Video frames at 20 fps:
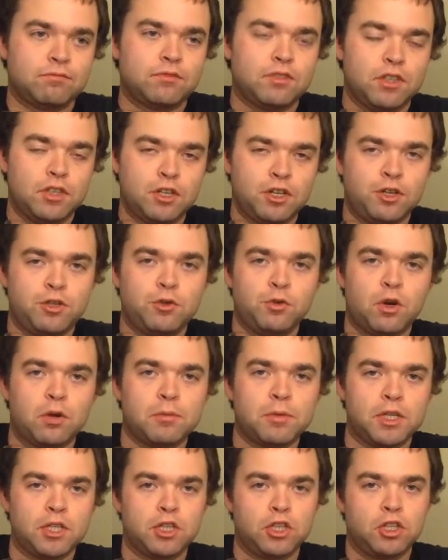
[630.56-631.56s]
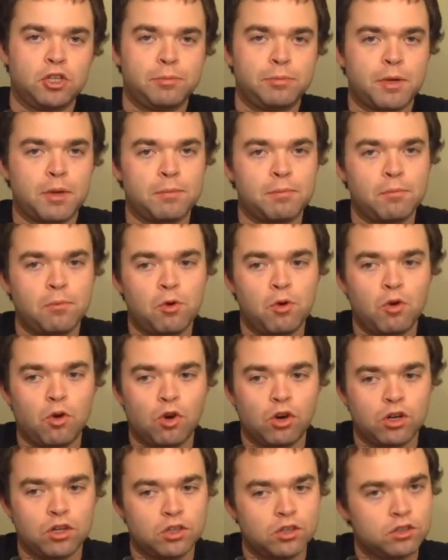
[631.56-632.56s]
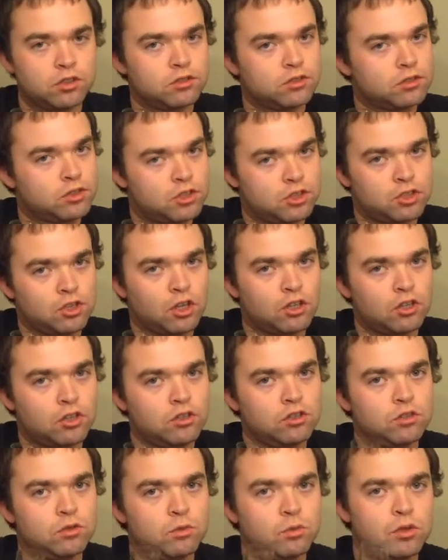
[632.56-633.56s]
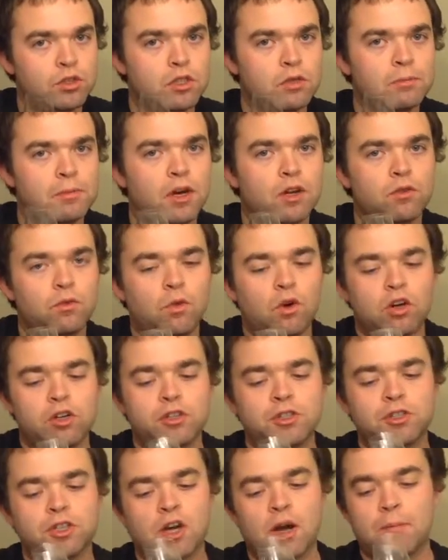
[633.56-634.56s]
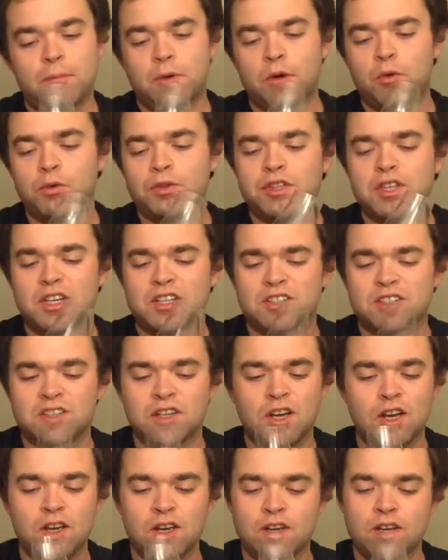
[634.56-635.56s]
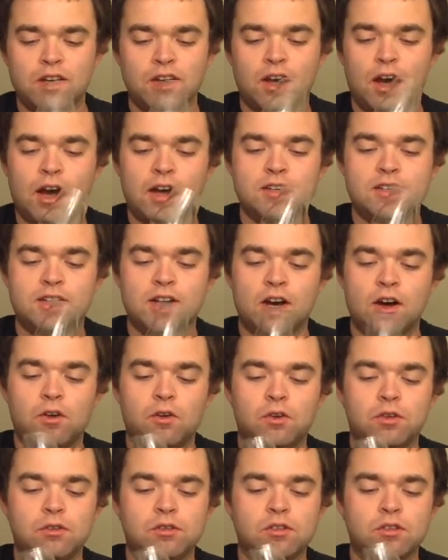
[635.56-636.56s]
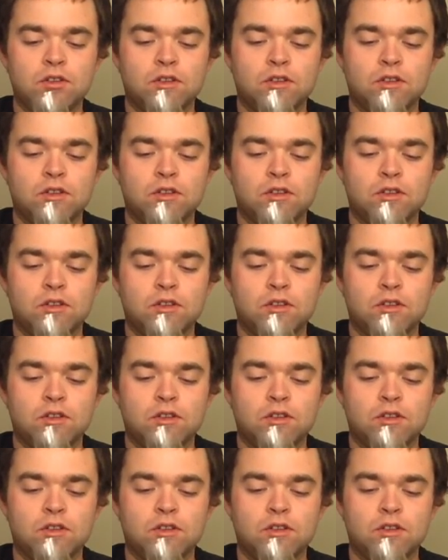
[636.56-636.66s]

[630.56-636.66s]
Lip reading: you know, you want to be a little bit more subtle with the amount of water you drop. But with this, I doubt,